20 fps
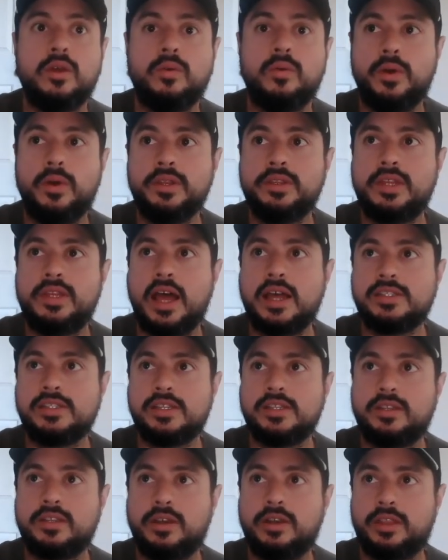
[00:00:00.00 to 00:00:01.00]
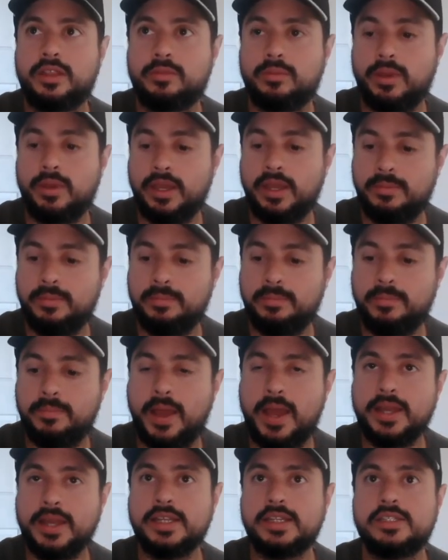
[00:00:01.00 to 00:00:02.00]
1,033
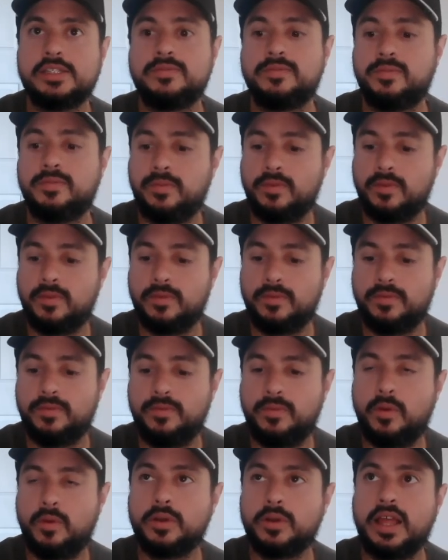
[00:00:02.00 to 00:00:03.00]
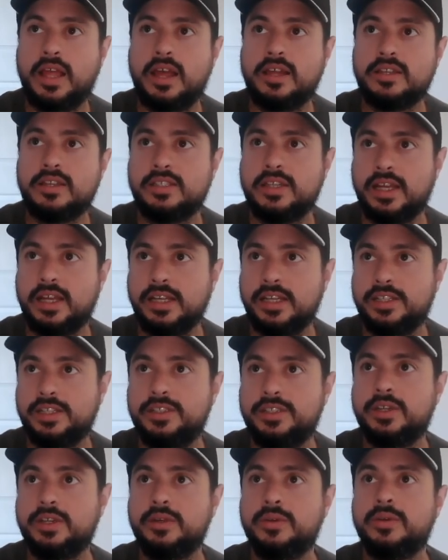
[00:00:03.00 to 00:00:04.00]
minus
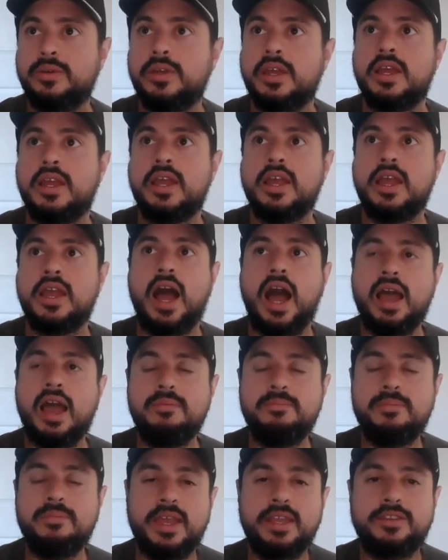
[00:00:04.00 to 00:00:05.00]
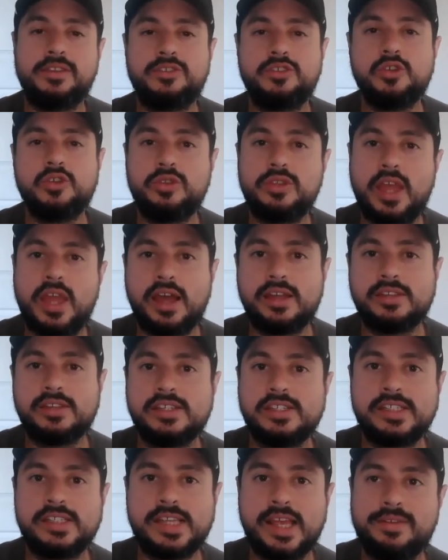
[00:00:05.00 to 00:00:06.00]
4,092, I made
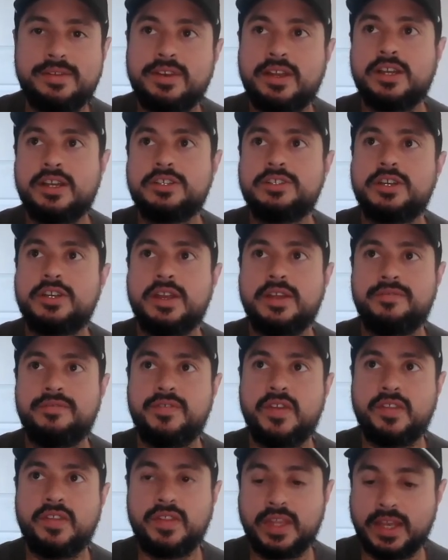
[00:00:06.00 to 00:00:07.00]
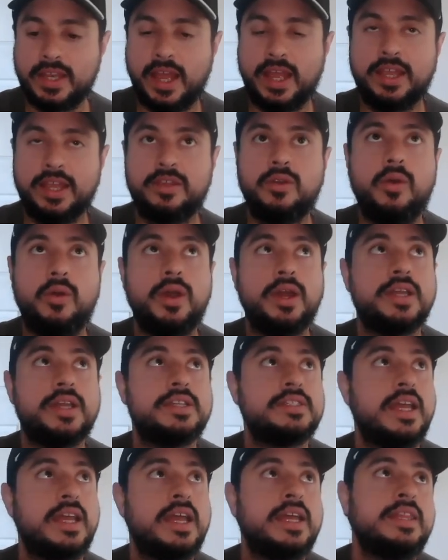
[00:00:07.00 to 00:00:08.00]
2,759
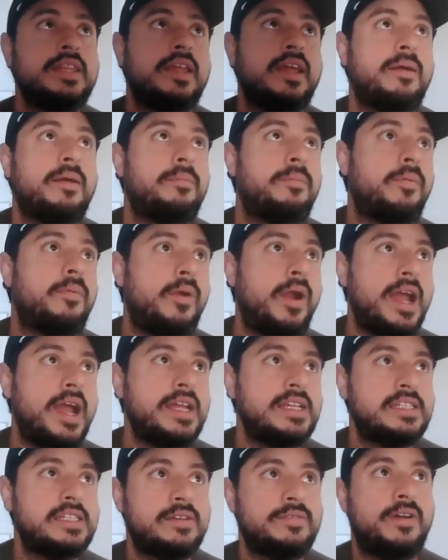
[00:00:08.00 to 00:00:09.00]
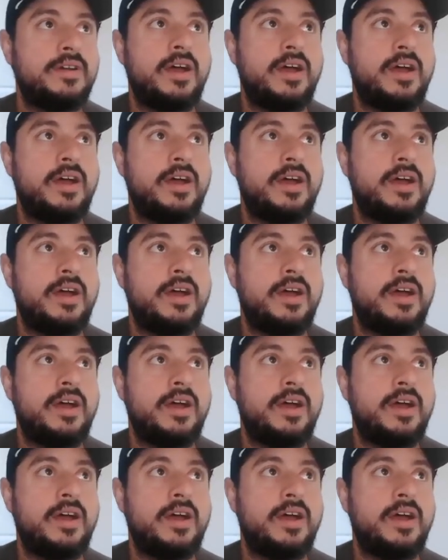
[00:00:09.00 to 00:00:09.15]
coins, and the price of